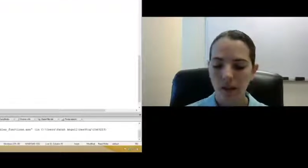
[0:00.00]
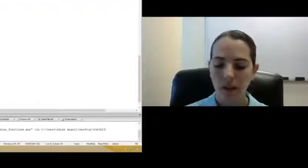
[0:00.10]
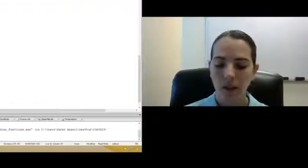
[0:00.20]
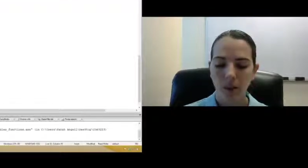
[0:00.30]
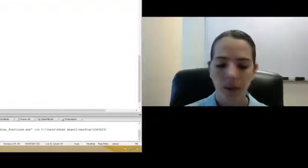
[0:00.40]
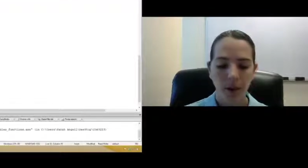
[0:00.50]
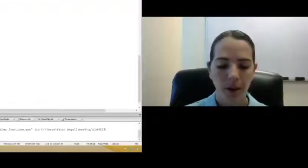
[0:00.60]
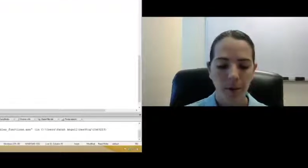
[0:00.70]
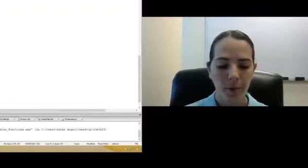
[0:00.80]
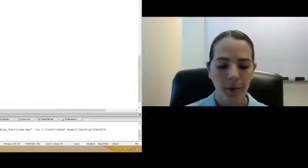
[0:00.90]
So remember
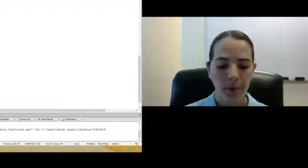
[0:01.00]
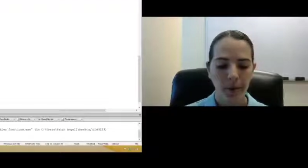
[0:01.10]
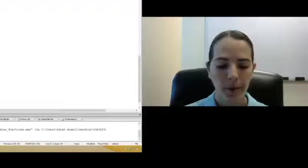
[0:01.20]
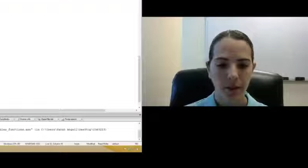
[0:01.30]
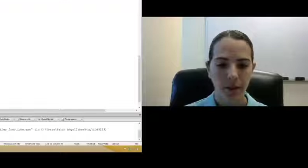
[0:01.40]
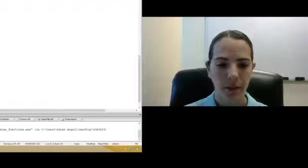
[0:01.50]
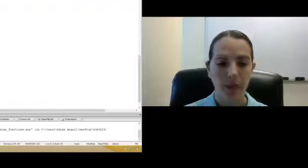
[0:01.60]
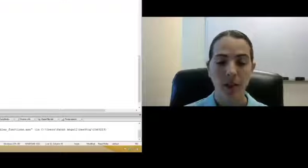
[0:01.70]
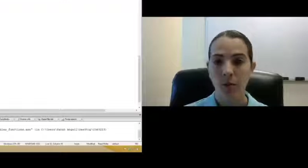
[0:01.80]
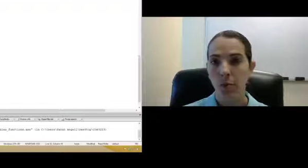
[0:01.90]
our prices of
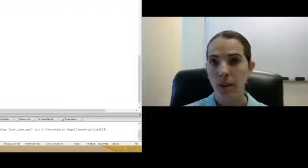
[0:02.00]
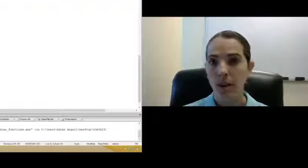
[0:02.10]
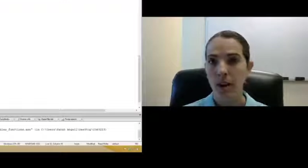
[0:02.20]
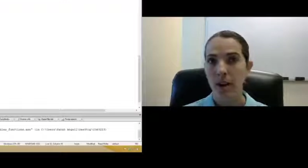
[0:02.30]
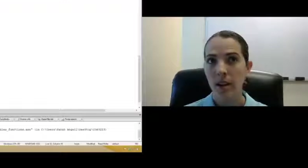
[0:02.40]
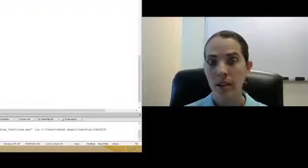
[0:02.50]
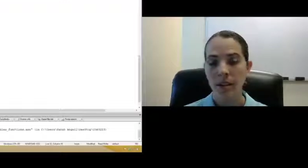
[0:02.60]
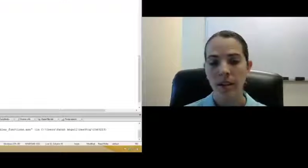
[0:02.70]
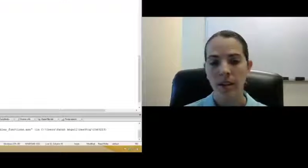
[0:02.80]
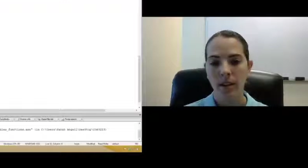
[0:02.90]
cookies. 1 is
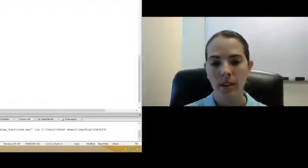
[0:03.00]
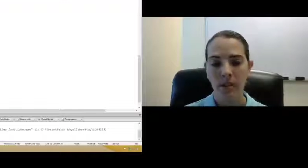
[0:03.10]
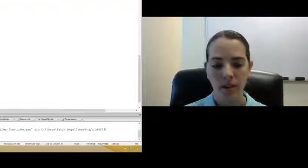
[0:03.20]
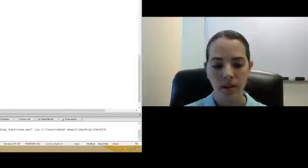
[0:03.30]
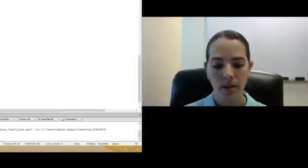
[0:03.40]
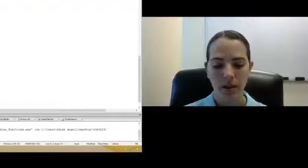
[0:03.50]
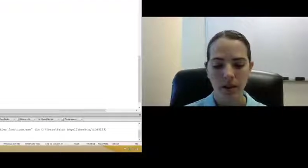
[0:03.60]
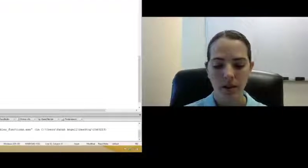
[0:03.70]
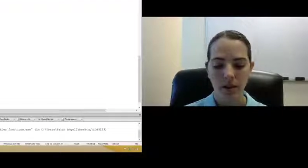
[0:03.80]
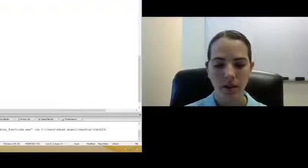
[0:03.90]
Thin Mints.